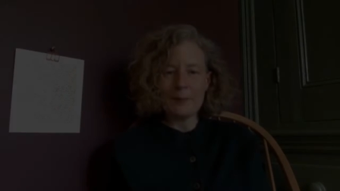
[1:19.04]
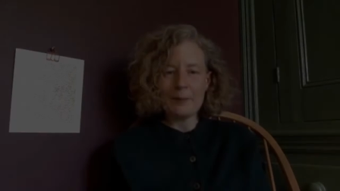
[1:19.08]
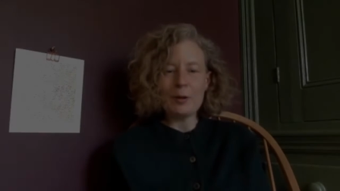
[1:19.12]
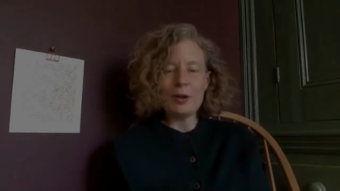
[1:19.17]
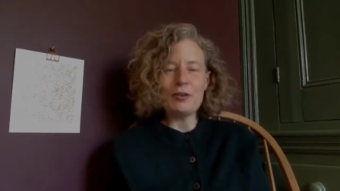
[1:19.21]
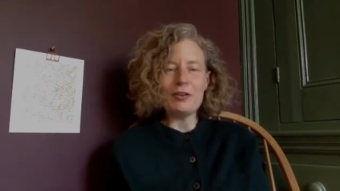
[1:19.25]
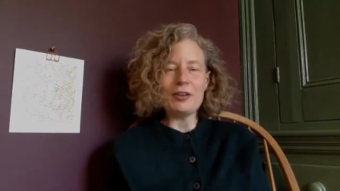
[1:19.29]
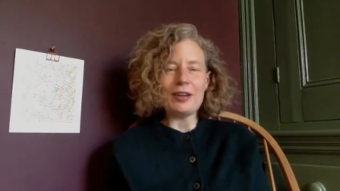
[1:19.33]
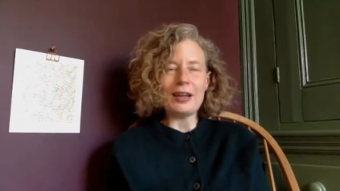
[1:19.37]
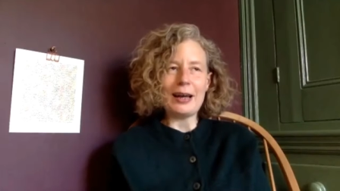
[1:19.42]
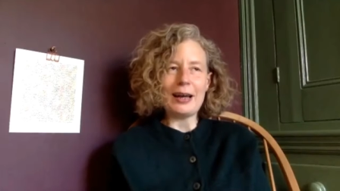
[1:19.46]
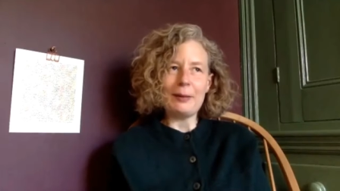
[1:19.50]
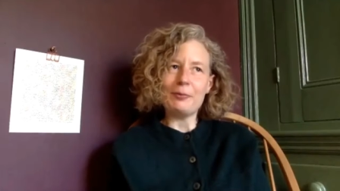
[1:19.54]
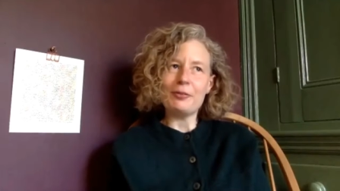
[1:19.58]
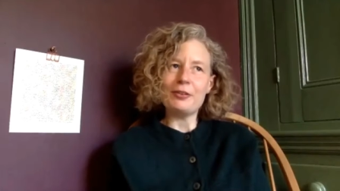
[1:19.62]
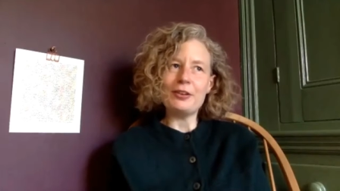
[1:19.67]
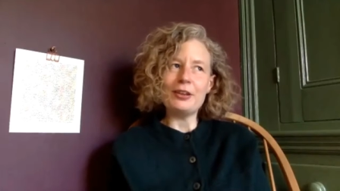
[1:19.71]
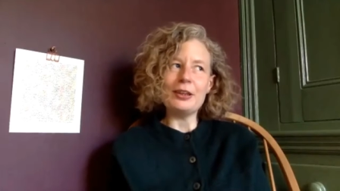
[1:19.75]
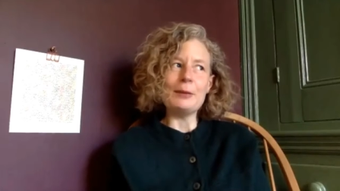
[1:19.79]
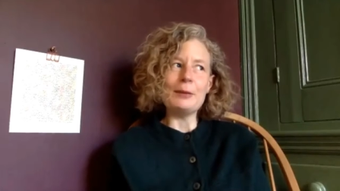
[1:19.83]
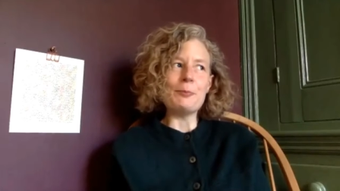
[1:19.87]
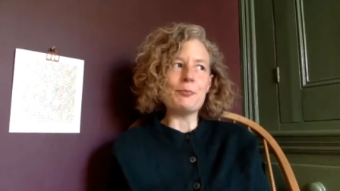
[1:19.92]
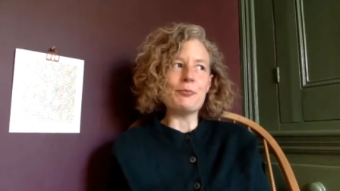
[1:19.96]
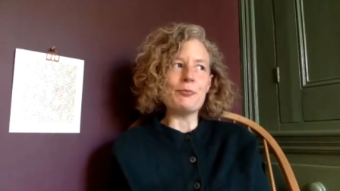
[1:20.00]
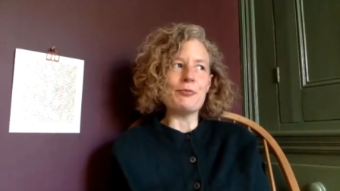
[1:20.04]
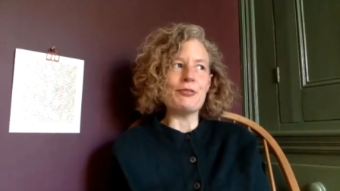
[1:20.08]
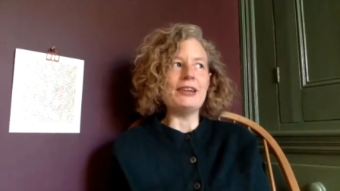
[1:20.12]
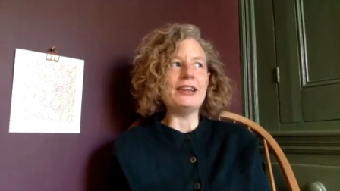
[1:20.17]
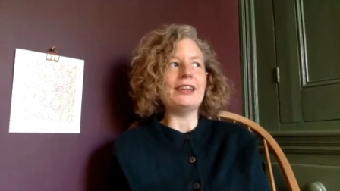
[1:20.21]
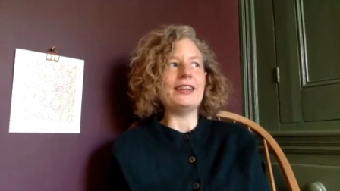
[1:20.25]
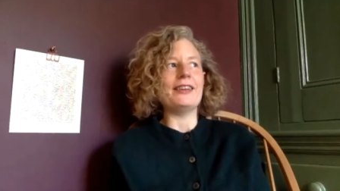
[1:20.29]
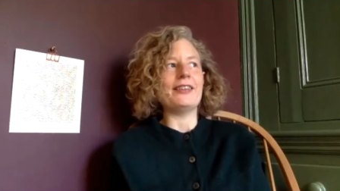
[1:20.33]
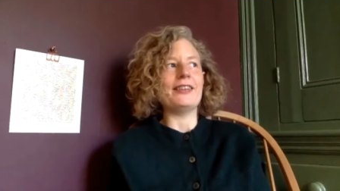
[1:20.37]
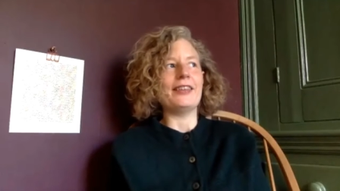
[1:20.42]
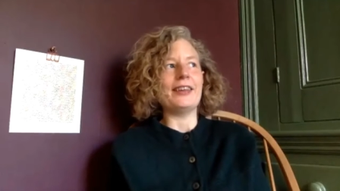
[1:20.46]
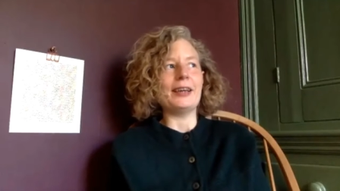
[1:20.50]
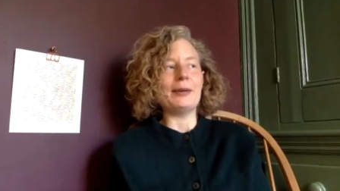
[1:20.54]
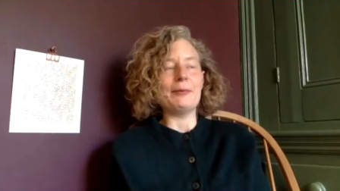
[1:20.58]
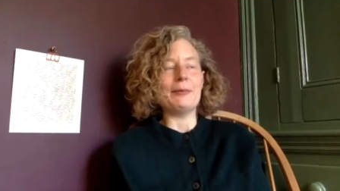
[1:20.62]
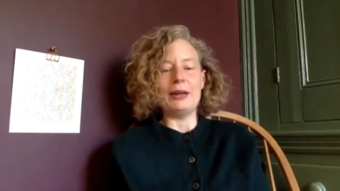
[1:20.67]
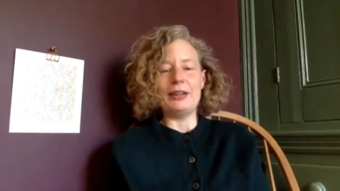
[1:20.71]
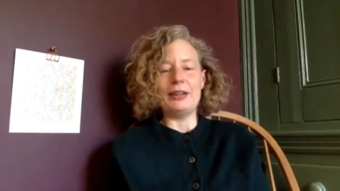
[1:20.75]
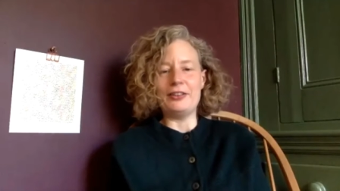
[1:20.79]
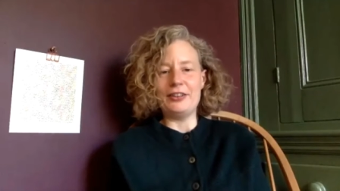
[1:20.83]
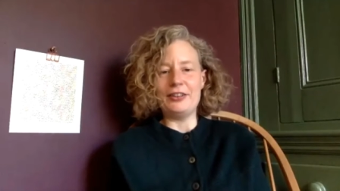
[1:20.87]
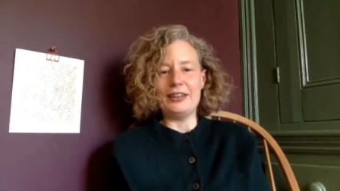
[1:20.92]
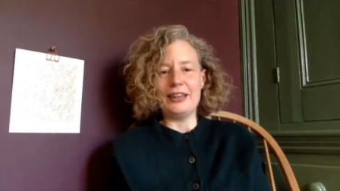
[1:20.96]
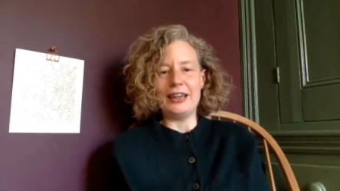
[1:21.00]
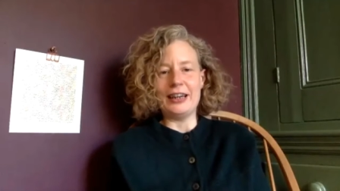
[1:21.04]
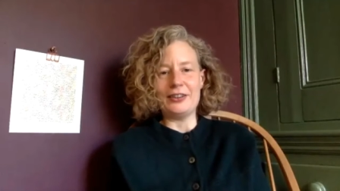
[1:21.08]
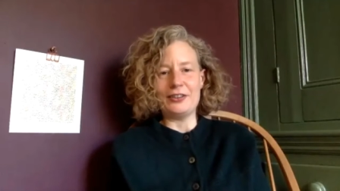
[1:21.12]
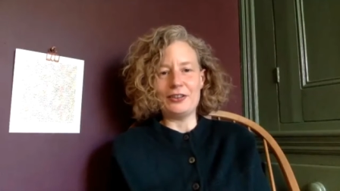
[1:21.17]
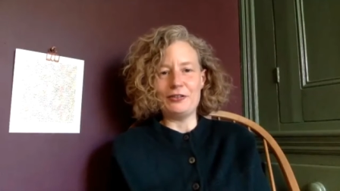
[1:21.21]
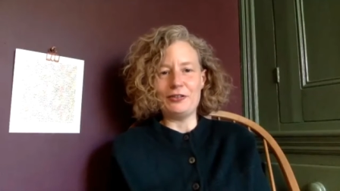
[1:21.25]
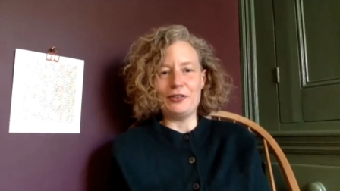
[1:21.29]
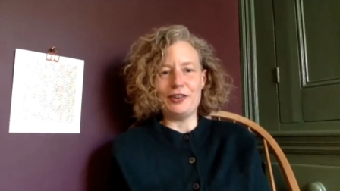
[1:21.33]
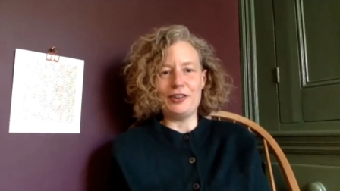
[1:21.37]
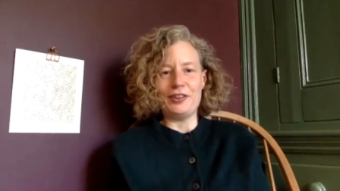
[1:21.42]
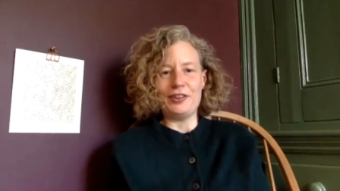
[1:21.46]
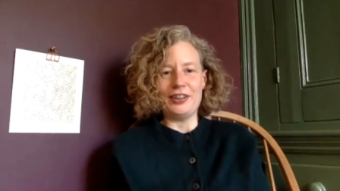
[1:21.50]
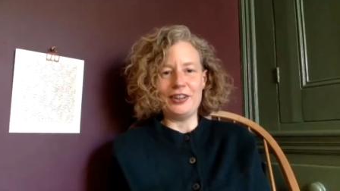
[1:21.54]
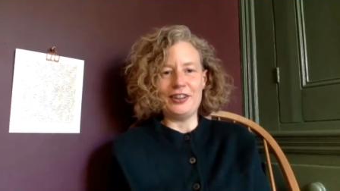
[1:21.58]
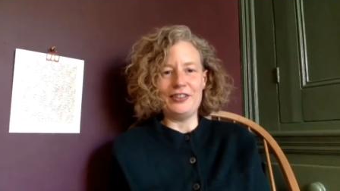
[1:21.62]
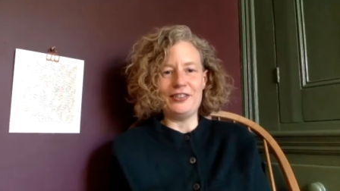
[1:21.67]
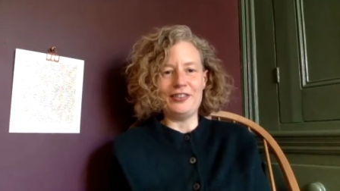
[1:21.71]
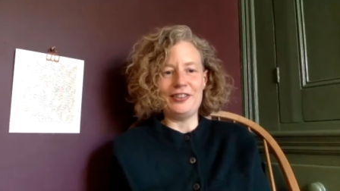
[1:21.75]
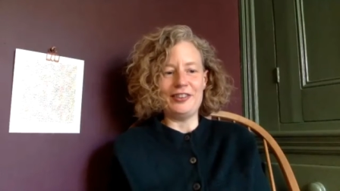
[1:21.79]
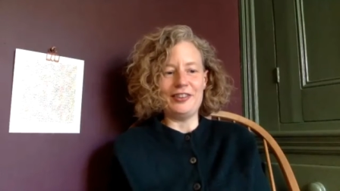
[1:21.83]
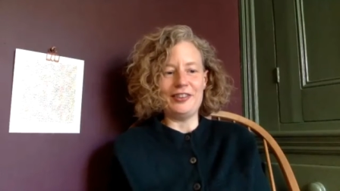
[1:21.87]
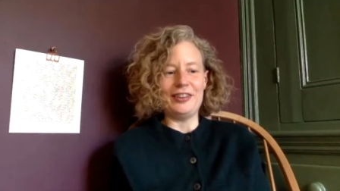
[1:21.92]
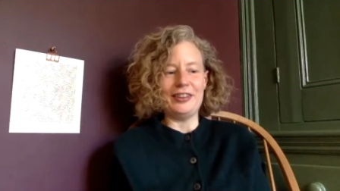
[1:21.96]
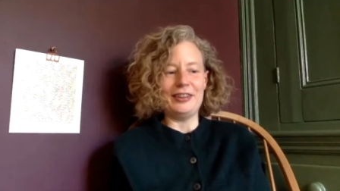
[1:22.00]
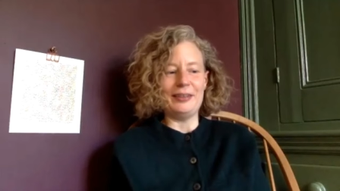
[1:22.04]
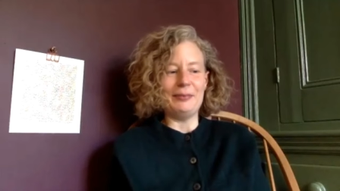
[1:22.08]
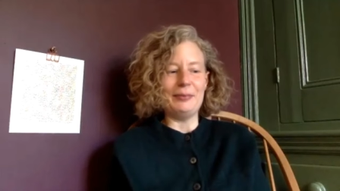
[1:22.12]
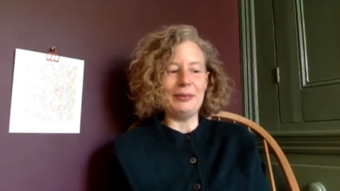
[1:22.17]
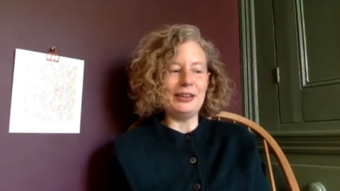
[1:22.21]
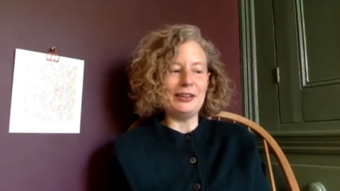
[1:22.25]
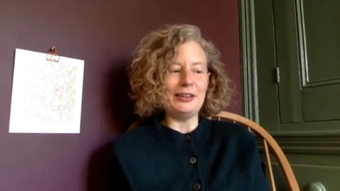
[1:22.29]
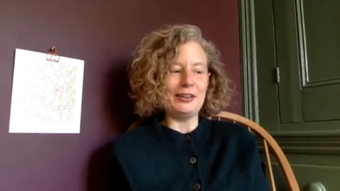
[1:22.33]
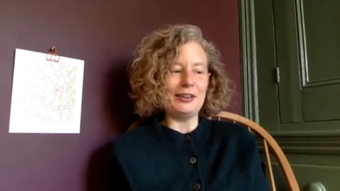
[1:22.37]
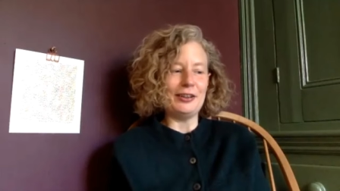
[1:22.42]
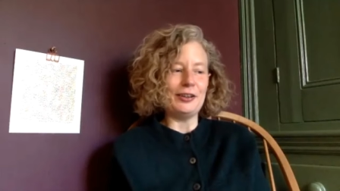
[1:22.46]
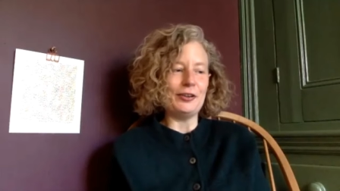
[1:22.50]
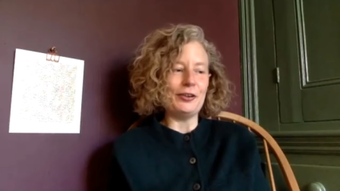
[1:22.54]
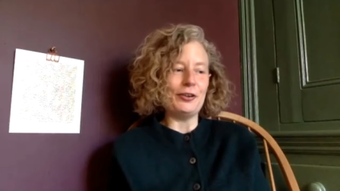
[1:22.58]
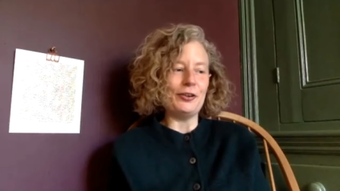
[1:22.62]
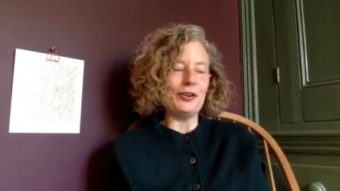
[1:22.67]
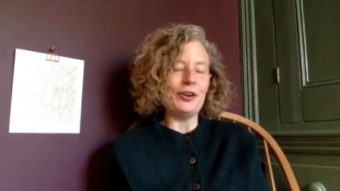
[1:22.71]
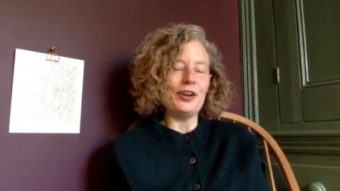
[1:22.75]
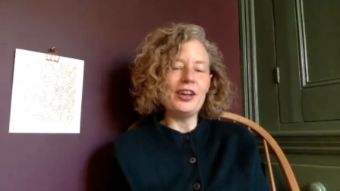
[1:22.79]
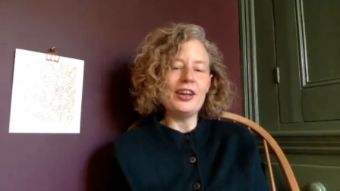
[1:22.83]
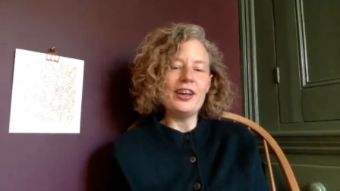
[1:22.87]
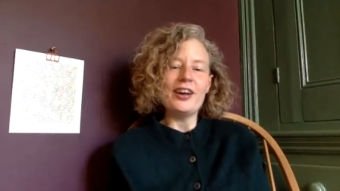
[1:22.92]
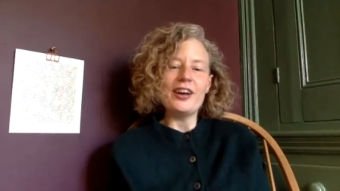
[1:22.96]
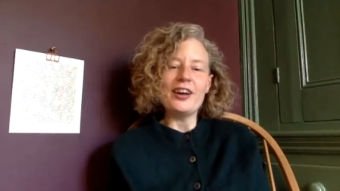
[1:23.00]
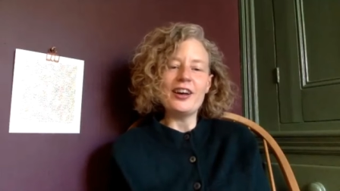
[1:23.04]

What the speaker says: Most absolutely brilliant thing about doing action research is it means that you're